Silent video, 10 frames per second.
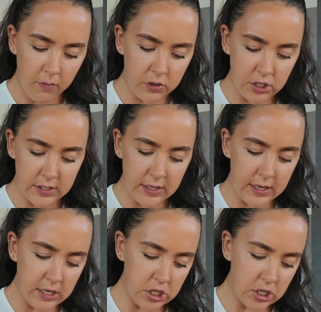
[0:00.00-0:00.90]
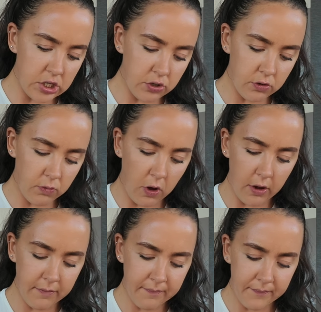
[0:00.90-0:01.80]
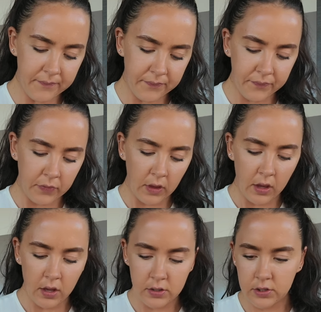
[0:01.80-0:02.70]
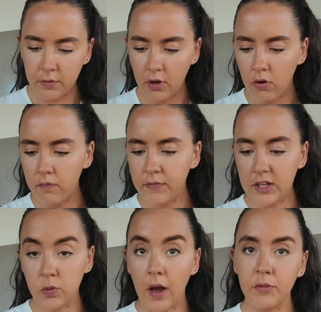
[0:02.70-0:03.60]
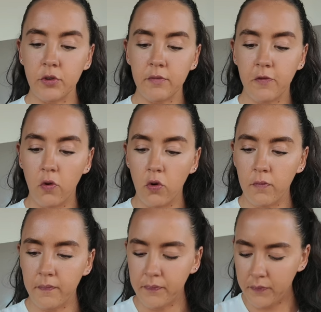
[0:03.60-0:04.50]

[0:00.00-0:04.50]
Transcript: which is the Ninja Dual one. So that's why I'm doing 4.